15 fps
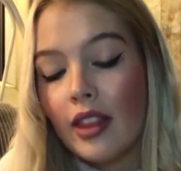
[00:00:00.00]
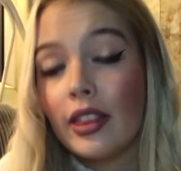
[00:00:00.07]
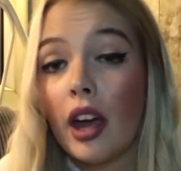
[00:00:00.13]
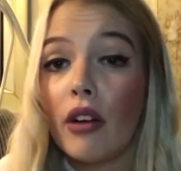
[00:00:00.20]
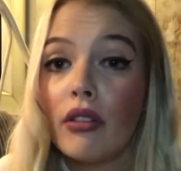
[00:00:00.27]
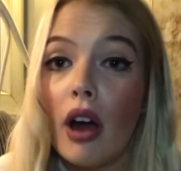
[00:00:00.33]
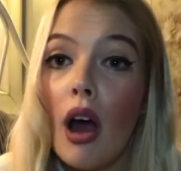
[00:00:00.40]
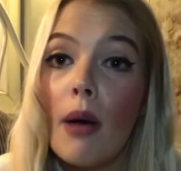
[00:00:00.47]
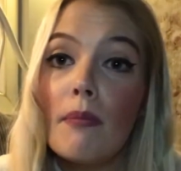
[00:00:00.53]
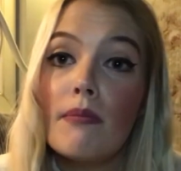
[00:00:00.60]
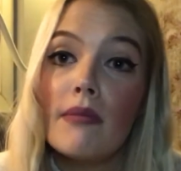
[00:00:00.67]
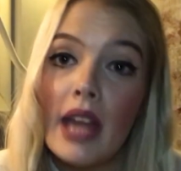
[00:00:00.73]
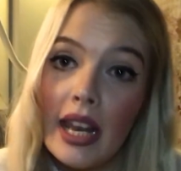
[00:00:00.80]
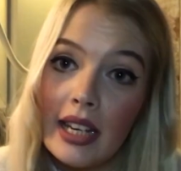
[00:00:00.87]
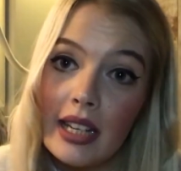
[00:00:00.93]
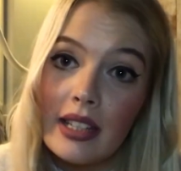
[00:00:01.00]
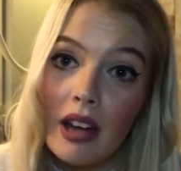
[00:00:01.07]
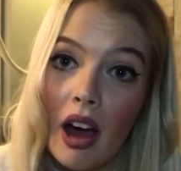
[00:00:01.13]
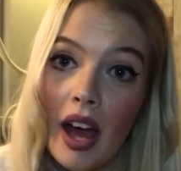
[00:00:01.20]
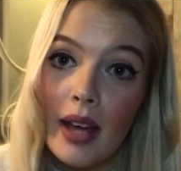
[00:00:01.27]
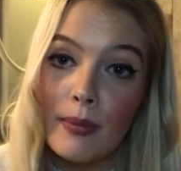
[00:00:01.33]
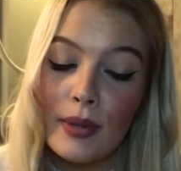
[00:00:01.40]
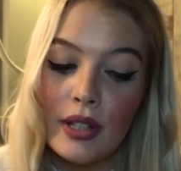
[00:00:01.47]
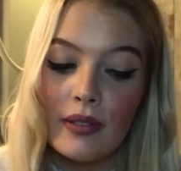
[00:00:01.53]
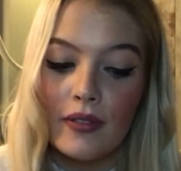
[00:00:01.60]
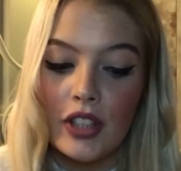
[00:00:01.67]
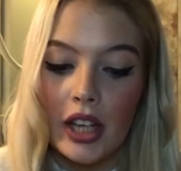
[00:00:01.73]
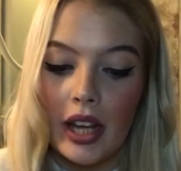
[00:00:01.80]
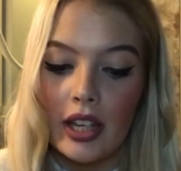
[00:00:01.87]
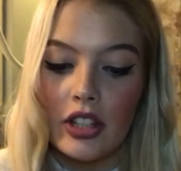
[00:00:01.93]
There are many types of
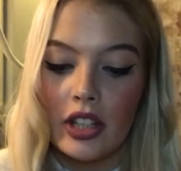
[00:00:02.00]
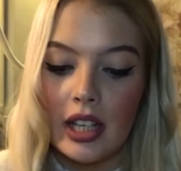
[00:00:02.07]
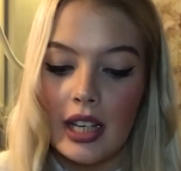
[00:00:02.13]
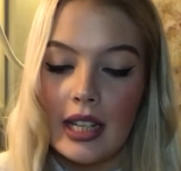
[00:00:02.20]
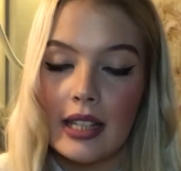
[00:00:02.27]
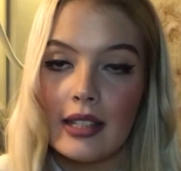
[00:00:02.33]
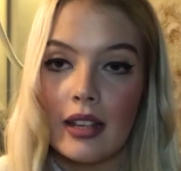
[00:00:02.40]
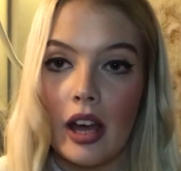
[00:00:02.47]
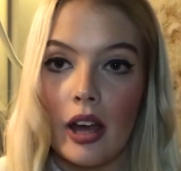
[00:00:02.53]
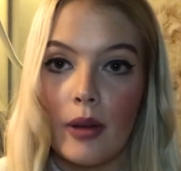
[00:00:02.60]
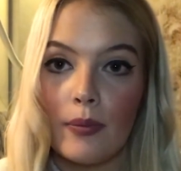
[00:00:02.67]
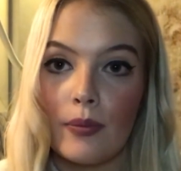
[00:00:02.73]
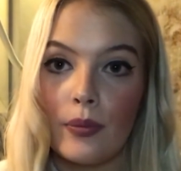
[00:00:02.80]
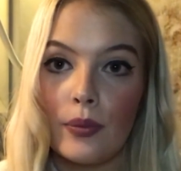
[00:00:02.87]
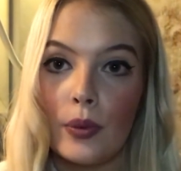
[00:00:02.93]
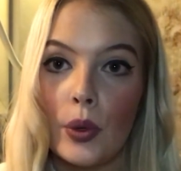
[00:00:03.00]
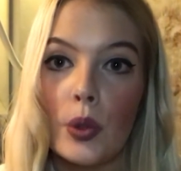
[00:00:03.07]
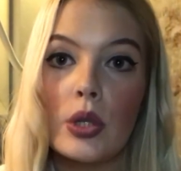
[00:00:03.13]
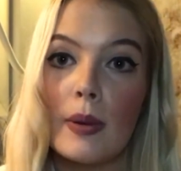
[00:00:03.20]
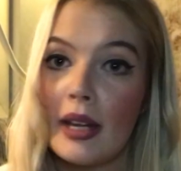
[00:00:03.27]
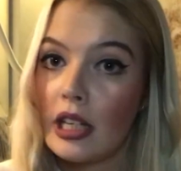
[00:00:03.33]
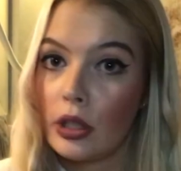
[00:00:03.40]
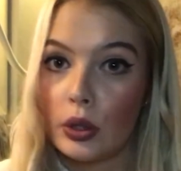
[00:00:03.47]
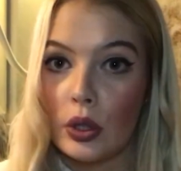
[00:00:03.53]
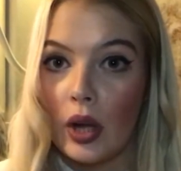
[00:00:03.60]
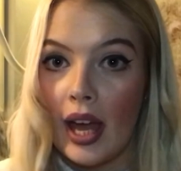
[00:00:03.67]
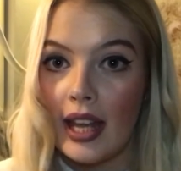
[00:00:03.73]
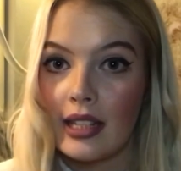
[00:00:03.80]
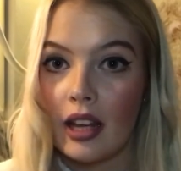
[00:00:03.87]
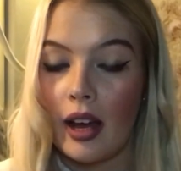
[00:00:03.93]
GHDs, all depending on
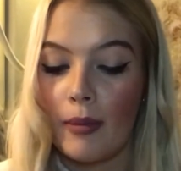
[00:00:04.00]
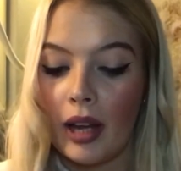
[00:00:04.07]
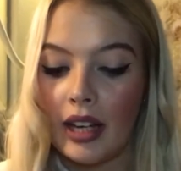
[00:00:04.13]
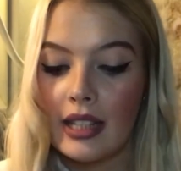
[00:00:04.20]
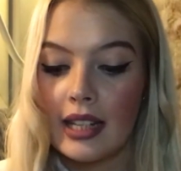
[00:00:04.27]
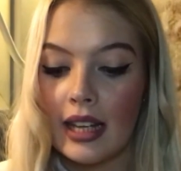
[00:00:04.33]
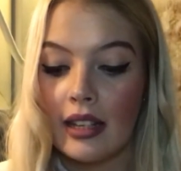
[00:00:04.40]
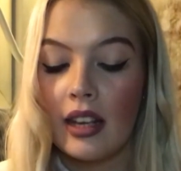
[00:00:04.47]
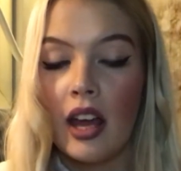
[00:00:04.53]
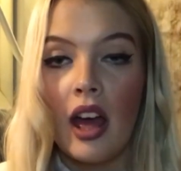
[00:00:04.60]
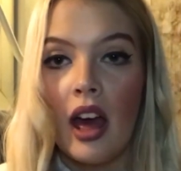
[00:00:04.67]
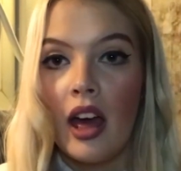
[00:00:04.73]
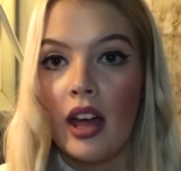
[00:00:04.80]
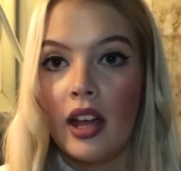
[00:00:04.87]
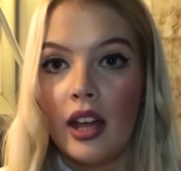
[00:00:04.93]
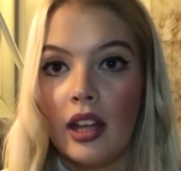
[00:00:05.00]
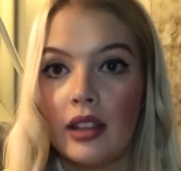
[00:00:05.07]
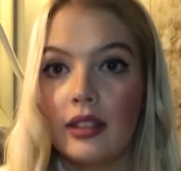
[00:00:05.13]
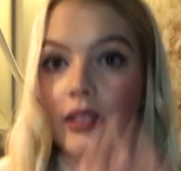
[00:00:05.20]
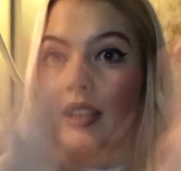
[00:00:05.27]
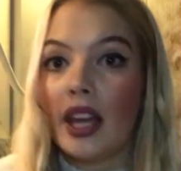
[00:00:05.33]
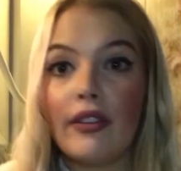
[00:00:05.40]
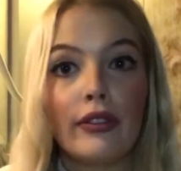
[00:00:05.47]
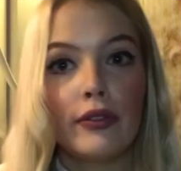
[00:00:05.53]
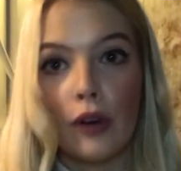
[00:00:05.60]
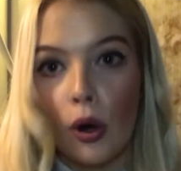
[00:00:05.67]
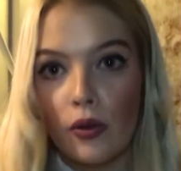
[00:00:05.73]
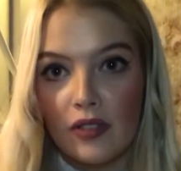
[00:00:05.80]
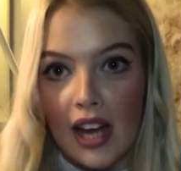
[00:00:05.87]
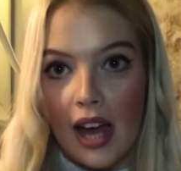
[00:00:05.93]
your hair type. Like I said, they've
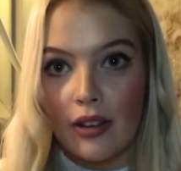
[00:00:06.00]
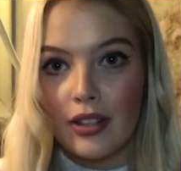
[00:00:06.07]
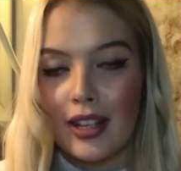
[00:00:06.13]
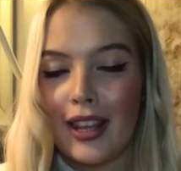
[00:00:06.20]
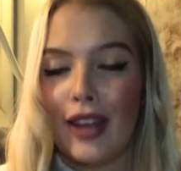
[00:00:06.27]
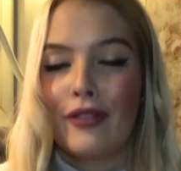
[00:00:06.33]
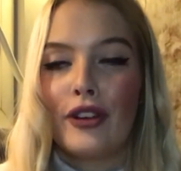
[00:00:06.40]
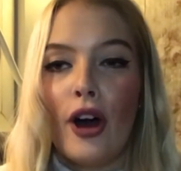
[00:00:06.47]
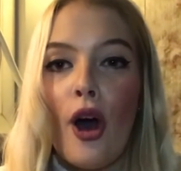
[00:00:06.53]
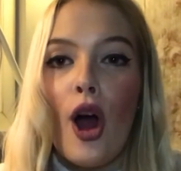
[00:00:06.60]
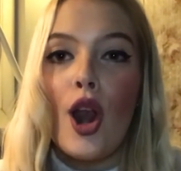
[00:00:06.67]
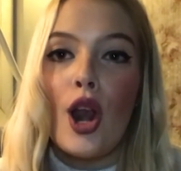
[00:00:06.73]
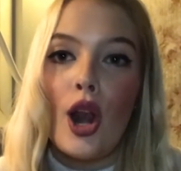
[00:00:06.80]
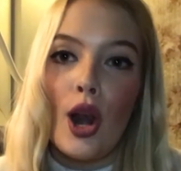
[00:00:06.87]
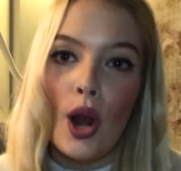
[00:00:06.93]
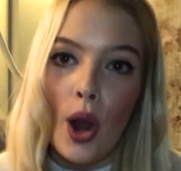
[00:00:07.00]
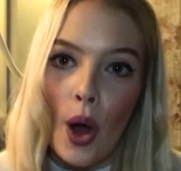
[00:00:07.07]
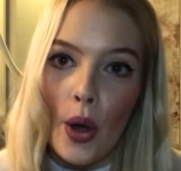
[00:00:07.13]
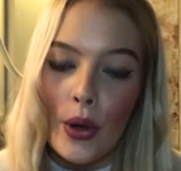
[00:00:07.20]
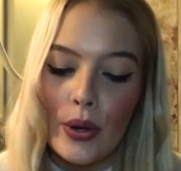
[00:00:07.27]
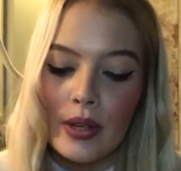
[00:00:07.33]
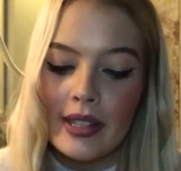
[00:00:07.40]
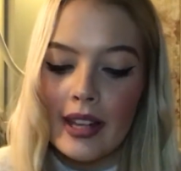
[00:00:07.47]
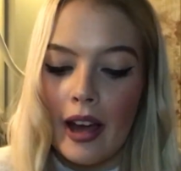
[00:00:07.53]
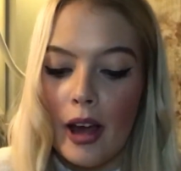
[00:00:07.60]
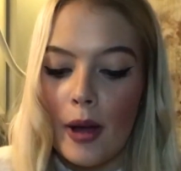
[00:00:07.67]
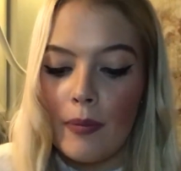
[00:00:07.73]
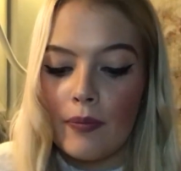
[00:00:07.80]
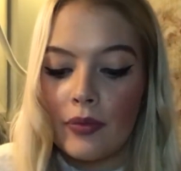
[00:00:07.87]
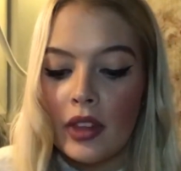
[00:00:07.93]
evolved now, so they've got loads.
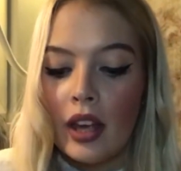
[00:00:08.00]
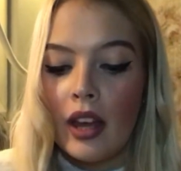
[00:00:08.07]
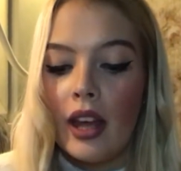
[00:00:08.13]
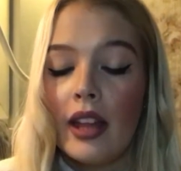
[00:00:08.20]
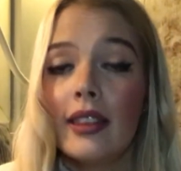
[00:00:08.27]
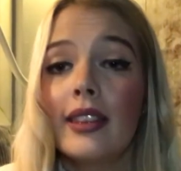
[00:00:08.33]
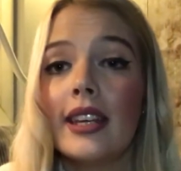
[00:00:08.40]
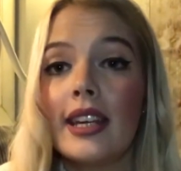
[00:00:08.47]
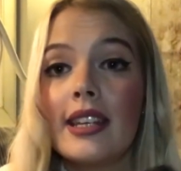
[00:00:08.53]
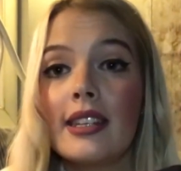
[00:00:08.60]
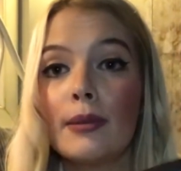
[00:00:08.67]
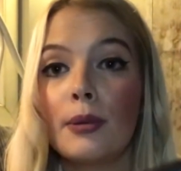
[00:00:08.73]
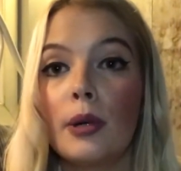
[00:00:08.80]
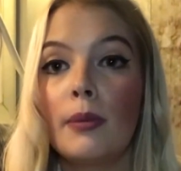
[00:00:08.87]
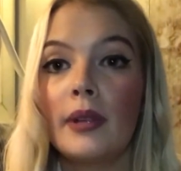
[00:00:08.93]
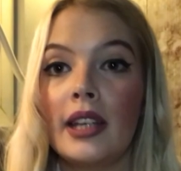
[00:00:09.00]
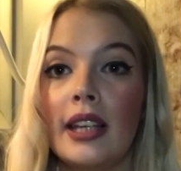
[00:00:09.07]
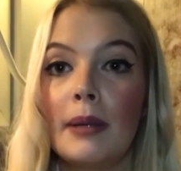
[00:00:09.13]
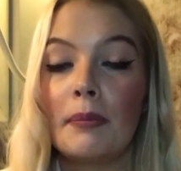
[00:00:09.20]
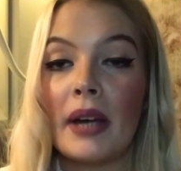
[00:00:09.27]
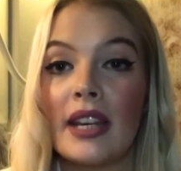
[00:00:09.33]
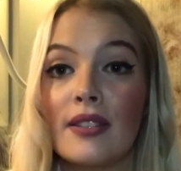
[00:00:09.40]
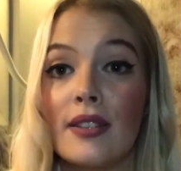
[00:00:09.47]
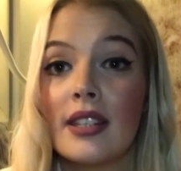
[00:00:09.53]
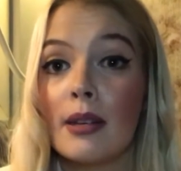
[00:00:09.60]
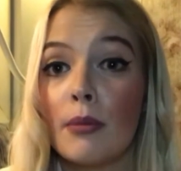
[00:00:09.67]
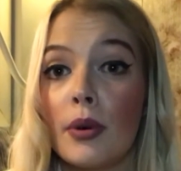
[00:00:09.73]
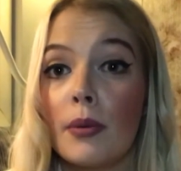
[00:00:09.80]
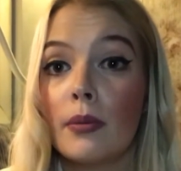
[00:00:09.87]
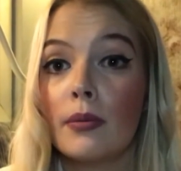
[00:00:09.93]
These are probably best for
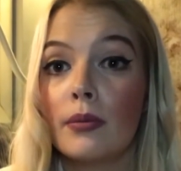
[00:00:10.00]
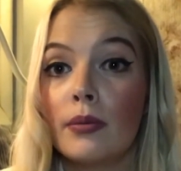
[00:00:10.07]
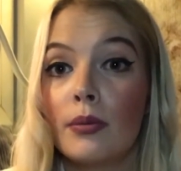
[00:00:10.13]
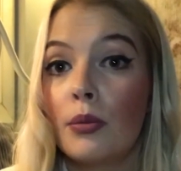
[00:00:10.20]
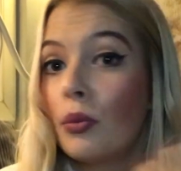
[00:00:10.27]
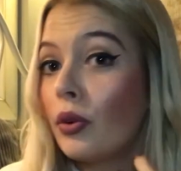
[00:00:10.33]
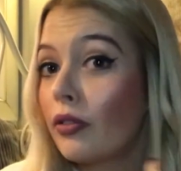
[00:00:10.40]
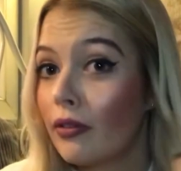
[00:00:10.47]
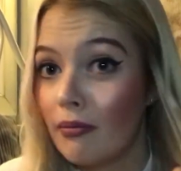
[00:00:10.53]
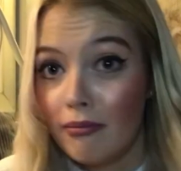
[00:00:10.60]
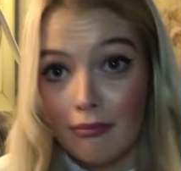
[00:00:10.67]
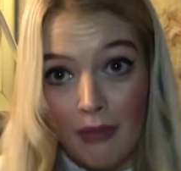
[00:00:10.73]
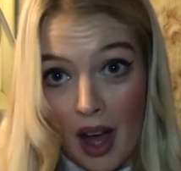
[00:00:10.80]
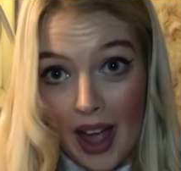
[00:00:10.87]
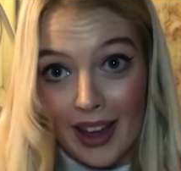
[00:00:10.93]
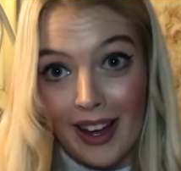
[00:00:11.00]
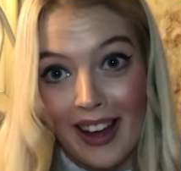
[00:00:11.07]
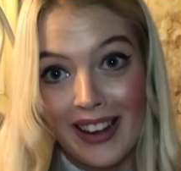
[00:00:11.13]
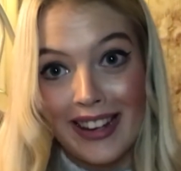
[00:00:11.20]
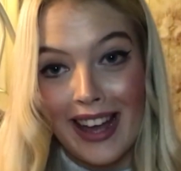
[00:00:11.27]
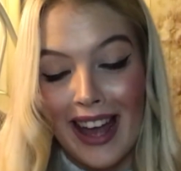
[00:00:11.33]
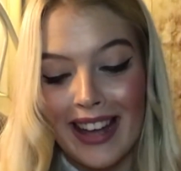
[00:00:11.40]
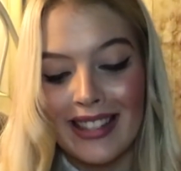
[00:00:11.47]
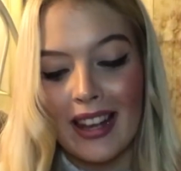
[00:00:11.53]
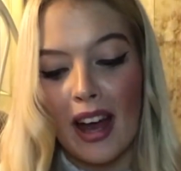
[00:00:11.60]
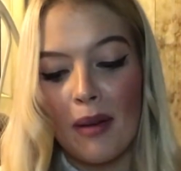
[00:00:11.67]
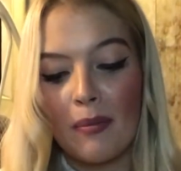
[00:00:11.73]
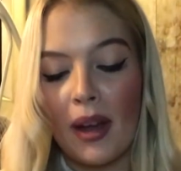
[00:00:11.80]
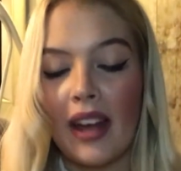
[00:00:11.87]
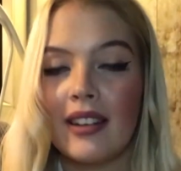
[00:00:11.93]
someone with my kind of hair
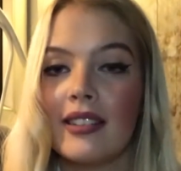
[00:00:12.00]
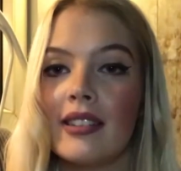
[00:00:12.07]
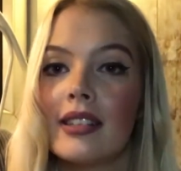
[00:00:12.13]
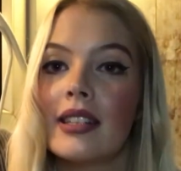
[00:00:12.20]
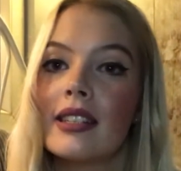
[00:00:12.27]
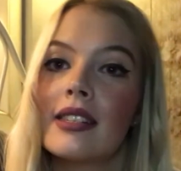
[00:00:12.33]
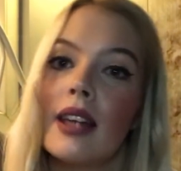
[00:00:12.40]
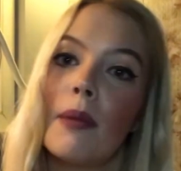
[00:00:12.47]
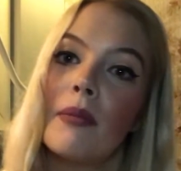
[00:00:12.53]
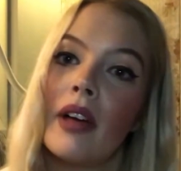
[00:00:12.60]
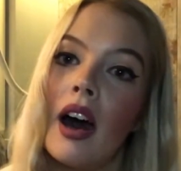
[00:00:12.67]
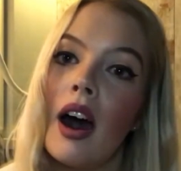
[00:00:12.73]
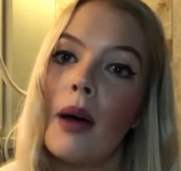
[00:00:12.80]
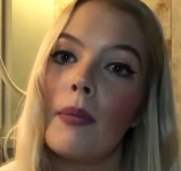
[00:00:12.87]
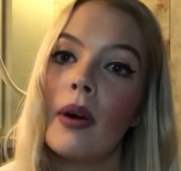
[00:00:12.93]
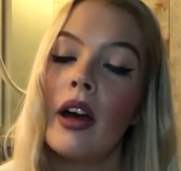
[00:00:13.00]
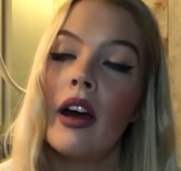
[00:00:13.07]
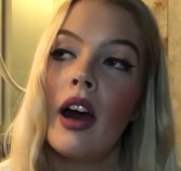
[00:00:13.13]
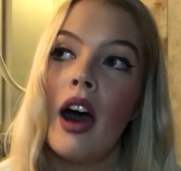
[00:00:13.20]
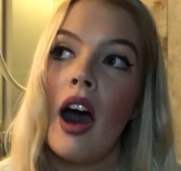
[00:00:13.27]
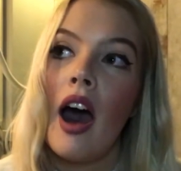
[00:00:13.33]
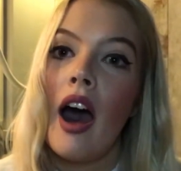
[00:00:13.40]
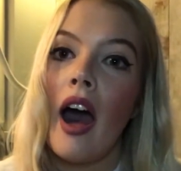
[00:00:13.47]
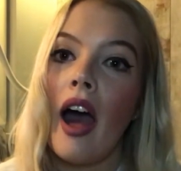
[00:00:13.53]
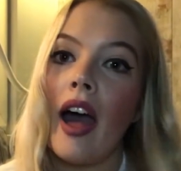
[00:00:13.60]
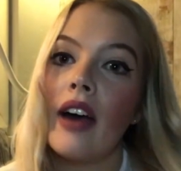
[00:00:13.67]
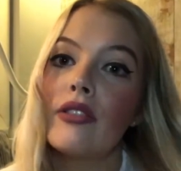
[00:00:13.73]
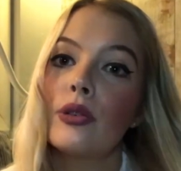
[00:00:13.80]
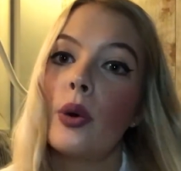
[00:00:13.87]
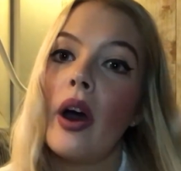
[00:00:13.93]
type, and to sum that up, I
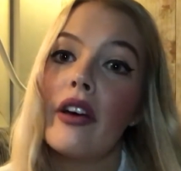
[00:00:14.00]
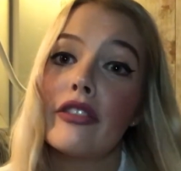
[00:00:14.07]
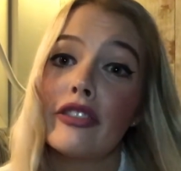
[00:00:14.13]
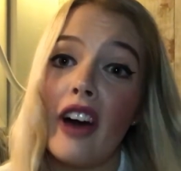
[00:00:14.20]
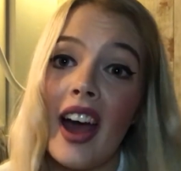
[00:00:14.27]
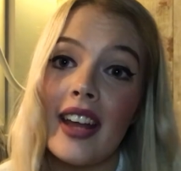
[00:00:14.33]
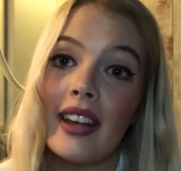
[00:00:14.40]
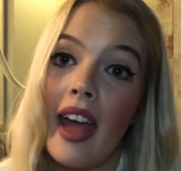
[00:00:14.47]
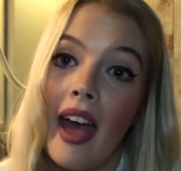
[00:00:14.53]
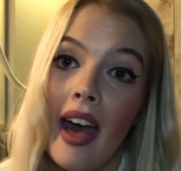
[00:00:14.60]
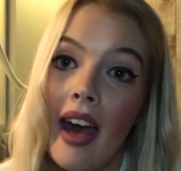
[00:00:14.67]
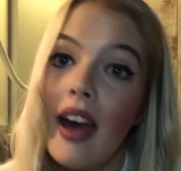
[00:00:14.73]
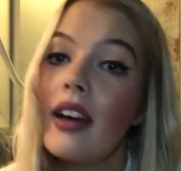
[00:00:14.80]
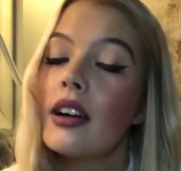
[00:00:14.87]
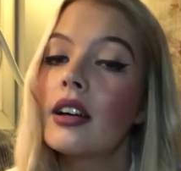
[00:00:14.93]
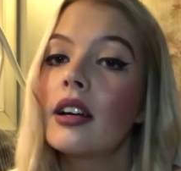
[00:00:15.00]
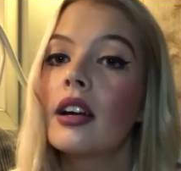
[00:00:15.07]
have quite fine hair.